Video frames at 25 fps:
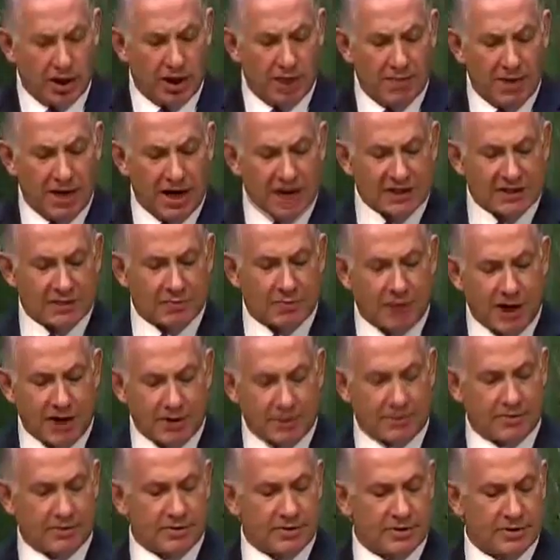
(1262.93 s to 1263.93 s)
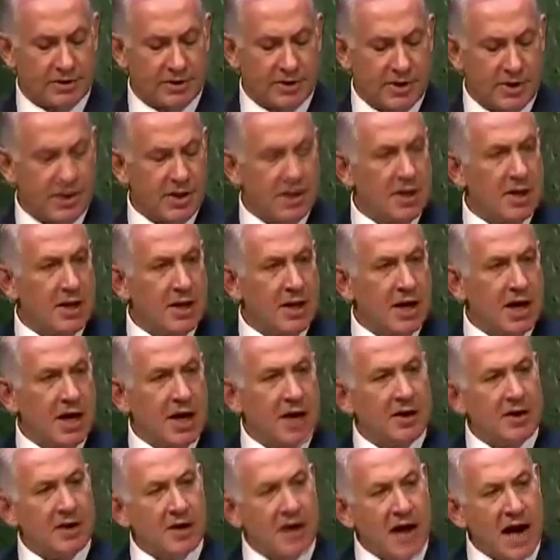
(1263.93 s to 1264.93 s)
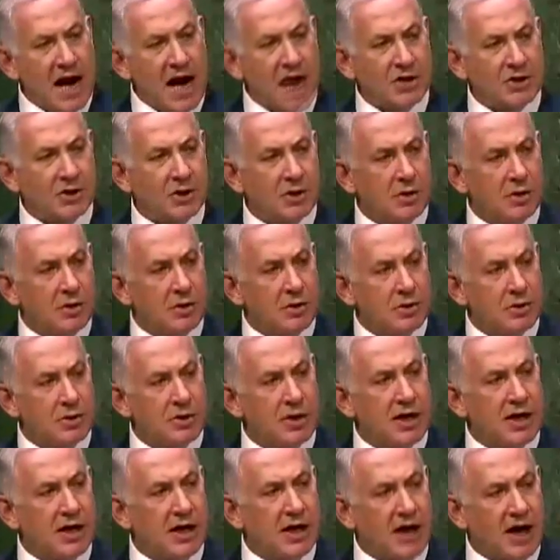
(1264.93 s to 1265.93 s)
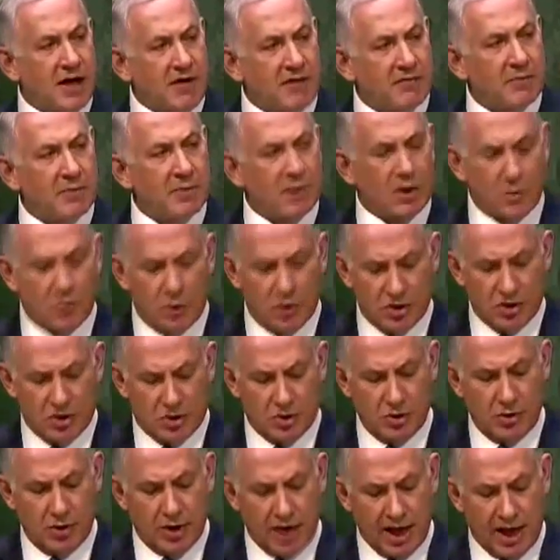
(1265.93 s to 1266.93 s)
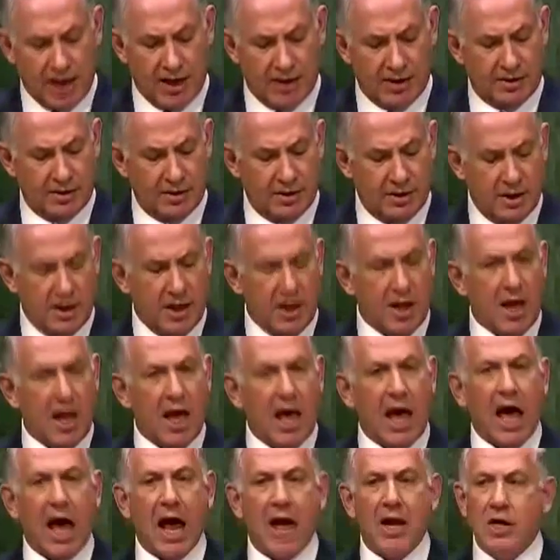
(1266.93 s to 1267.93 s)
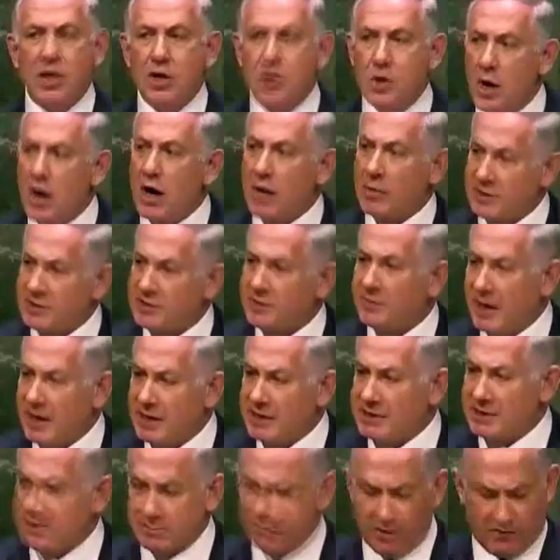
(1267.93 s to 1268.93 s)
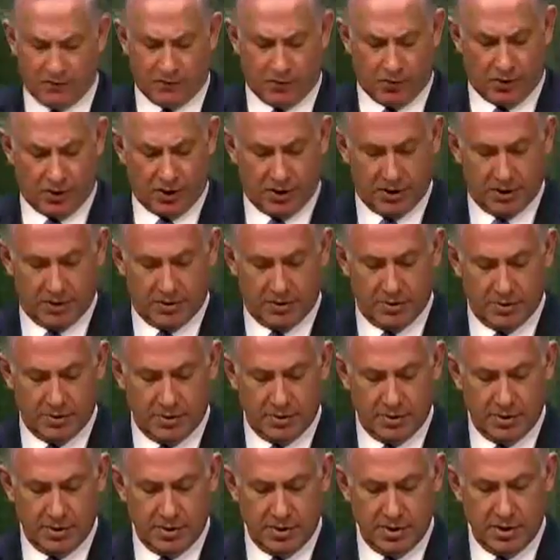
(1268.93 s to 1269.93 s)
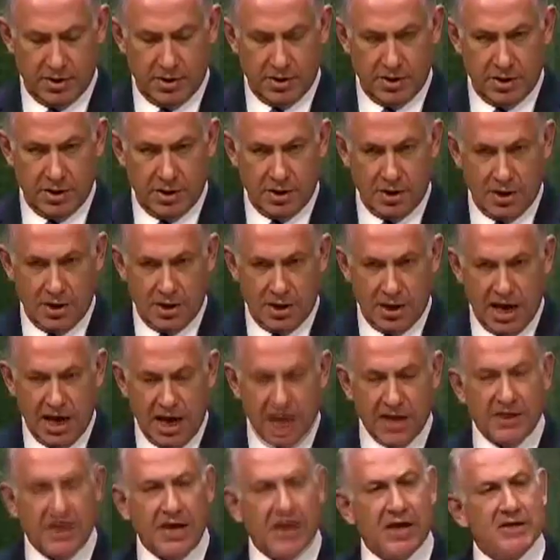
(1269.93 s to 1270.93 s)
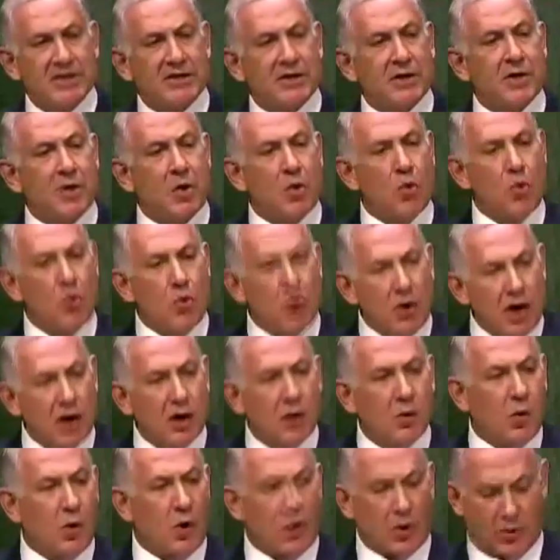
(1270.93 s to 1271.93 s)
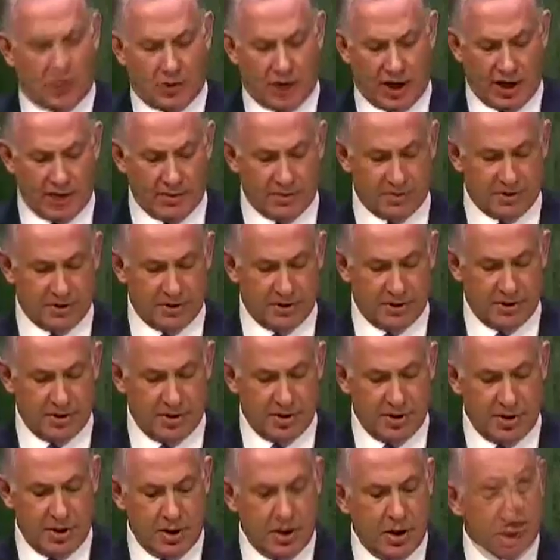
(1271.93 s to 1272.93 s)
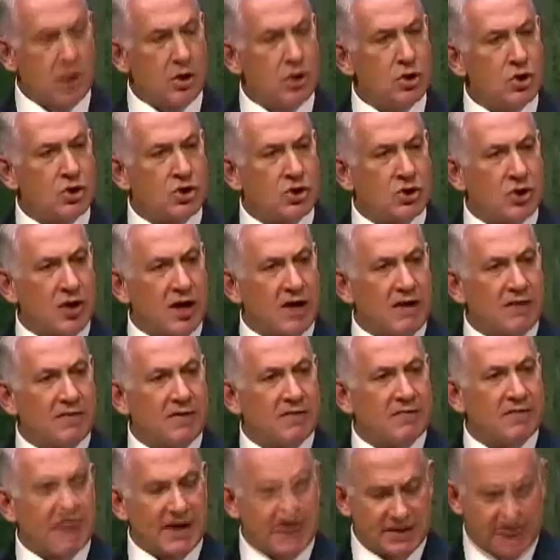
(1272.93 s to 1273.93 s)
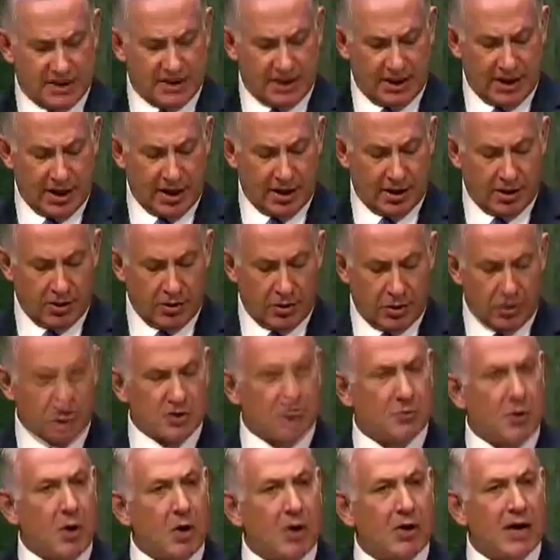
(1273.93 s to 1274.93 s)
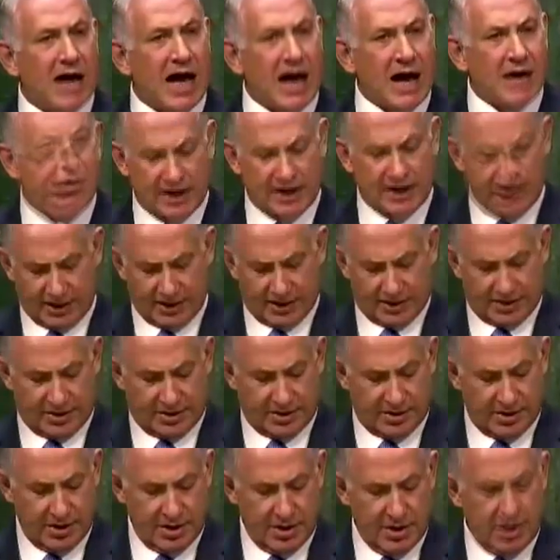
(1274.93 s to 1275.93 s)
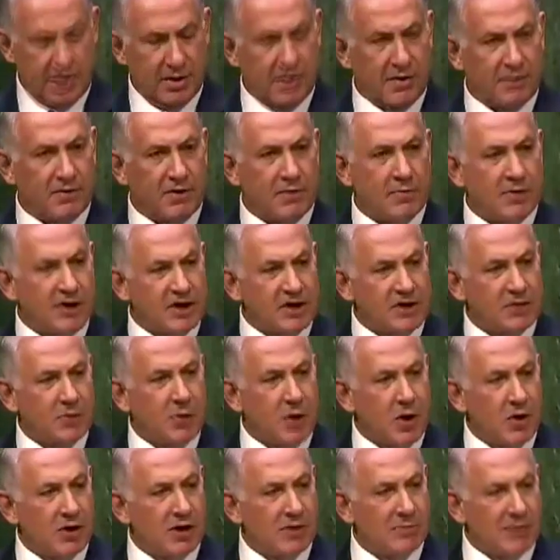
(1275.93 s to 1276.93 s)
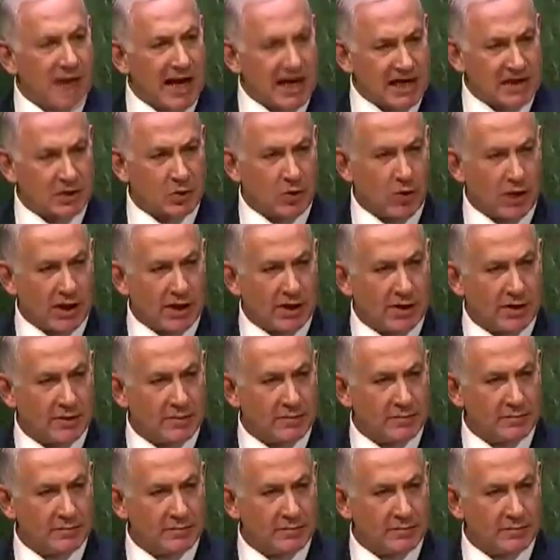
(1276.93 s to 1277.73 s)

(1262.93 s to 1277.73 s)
Hamas partners in the national unity government which you head and you are responsible for. And these are the real war crimes you should have investigated or spoken out against from this podium last week.